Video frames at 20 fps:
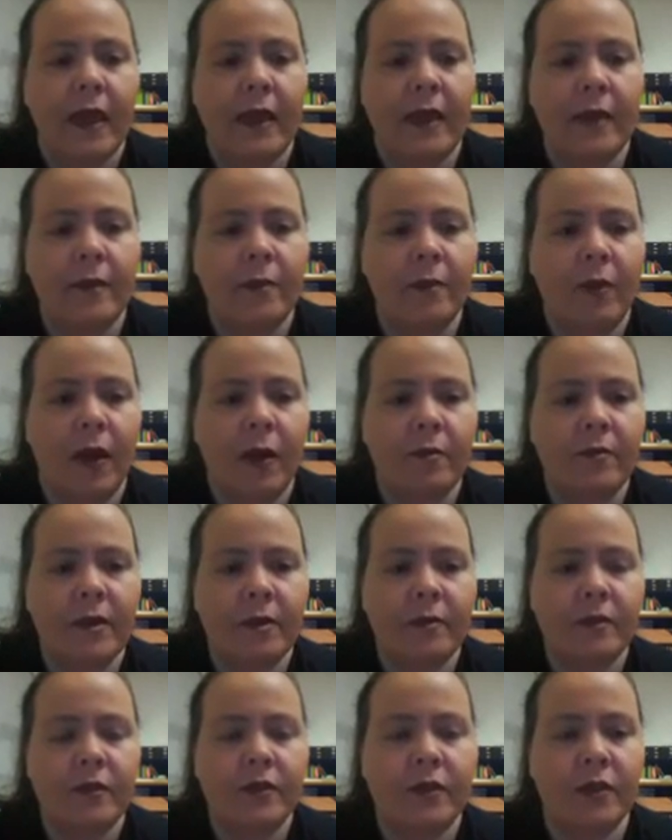And in problem
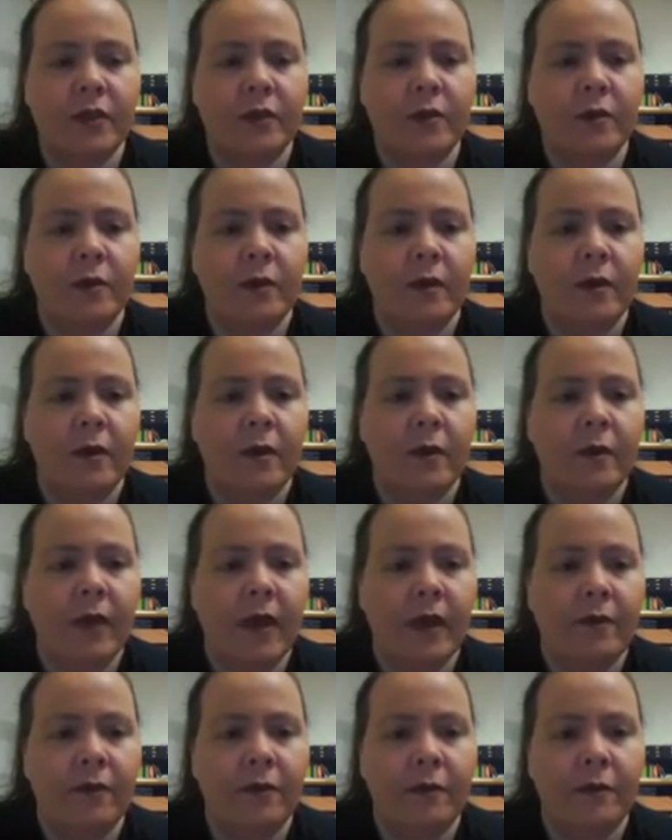number 2, we have